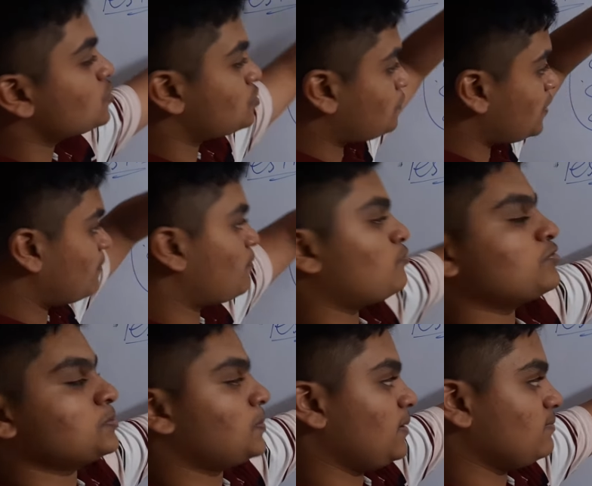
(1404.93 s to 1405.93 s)
for
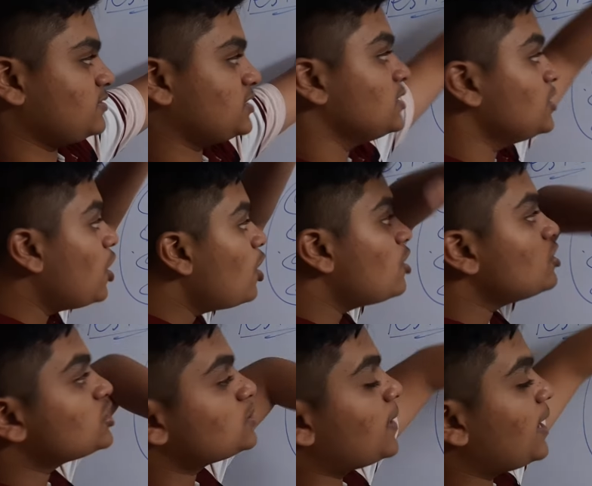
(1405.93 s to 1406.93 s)
sperms.
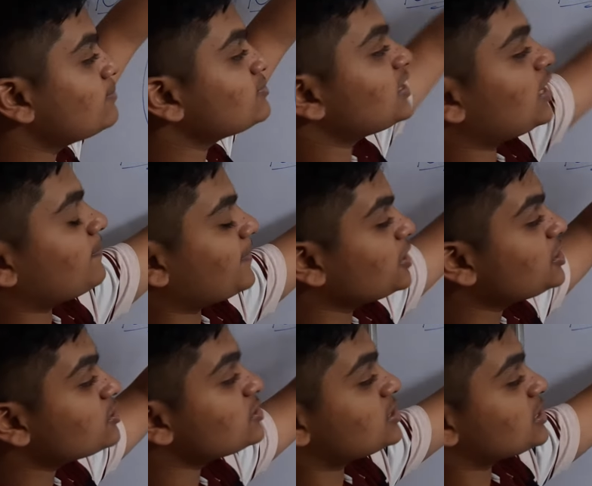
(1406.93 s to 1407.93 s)
Sperms are
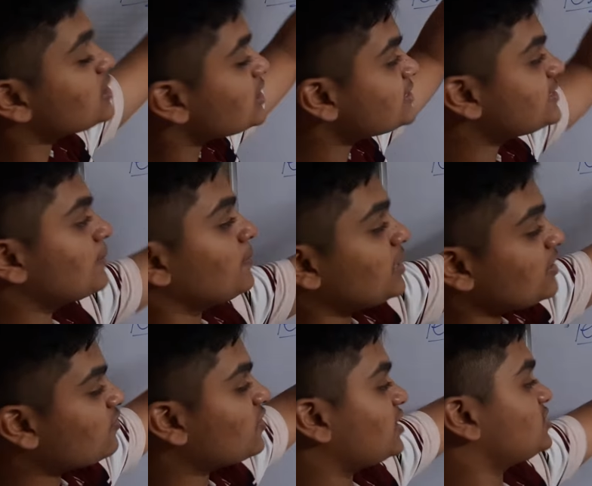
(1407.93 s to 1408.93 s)
produced in the
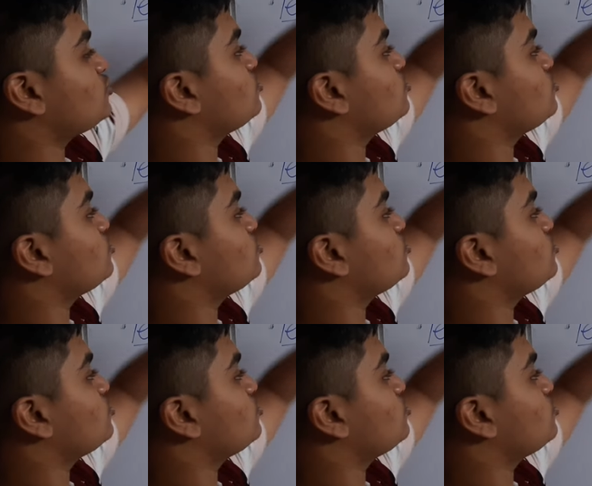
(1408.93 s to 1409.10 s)
seminiferous